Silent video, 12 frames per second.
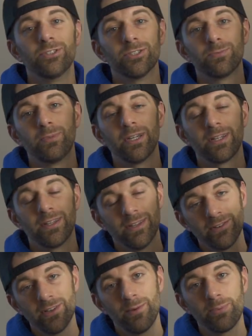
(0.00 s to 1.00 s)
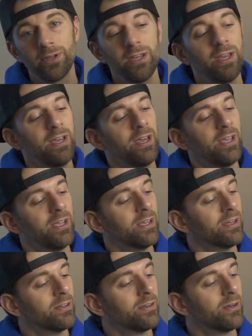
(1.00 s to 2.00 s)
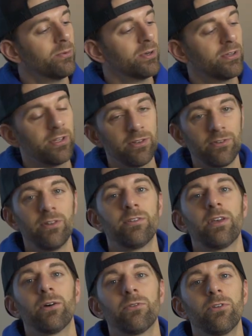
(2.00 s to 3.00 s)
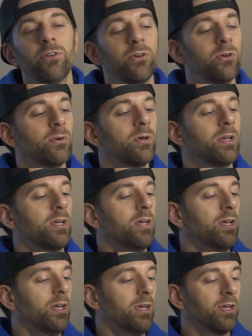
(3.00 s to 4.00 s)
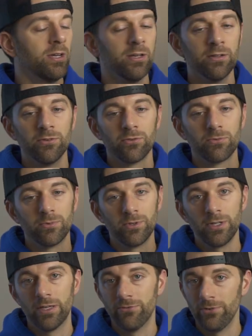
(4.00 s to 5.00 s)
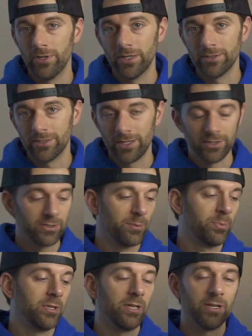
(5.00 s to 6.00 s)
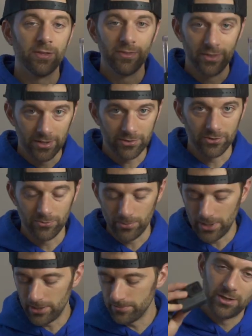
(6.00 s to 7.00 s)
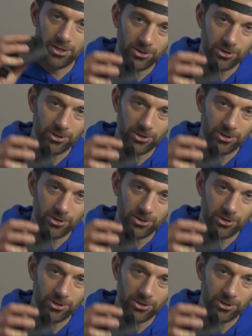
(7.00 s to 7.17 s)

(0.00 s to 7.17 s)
just picked this up and I wanna test this out too and really give you guys an honest opinion on this as well.